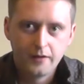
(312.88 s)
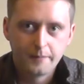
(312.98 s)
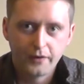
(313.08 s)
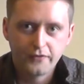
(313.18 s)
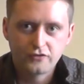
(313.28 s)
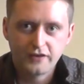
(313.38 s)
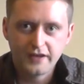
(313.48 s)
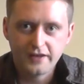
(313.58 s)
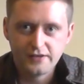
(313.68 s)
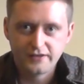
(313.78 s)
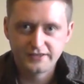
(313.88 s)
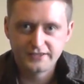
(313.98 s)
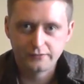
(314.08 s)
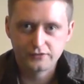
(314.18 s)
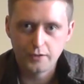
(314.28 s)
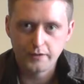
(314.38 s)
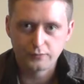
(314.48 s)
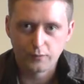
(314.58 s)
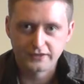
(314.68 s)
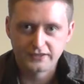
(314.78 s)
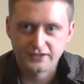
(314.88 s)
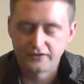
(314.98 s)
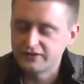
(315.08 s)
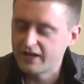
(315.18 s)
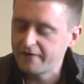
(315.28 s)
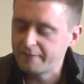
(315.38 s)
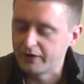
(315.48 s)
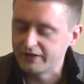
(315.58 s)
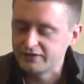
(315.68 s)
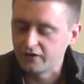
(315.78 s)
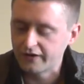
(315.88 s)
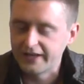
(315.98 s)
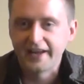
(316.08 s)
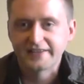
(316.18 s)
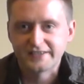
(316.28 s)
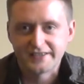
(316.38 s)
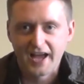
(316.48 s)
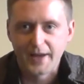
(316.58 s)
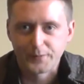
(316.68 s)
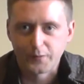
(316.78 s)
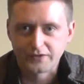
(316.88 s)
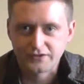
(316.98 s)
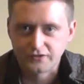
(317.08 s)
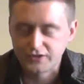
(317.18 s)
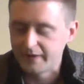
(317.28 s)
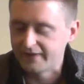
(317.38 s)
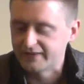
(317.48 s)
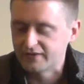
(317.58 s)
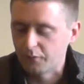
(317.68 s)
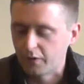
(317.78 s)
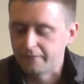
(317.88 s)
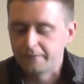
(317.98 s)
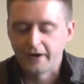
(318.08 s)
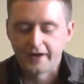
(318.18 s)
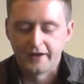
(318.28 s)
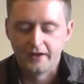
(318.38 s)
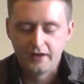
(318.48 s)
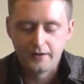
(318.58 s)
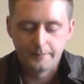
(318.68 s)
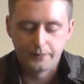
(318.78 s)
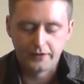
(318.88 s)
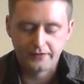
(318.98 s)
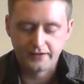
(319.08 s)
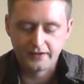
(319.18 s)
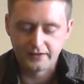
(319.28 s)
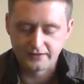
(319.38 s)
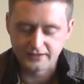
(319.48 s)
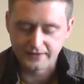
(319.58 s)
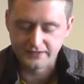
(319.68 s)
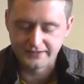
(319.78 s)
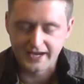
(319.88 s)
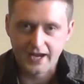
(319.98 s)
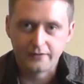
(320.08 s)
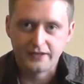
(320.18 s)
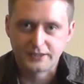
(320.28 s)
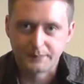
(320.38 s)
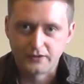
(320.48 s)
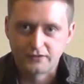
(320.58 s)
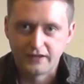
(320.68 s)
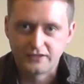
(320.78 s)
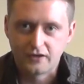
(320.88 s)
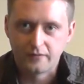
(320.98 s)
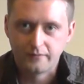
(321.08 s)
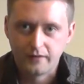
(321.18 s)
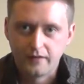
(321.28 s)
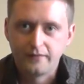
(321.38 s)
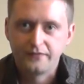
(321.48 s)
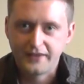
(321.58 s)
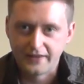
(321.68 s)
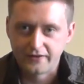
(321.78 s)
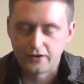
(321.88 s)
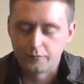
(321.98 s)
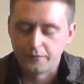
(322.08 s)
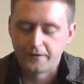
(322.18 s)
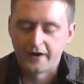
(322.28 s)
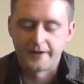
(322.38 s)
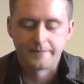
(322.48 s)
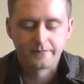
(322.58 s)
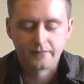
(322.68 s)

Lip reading: Pulling the trigger, you can still do it whilst it's on safe, but it's not connected to the hammer whilst you're doing this, so it won't fire. Pulling the safety down, expose the red dot, then the gun will fire.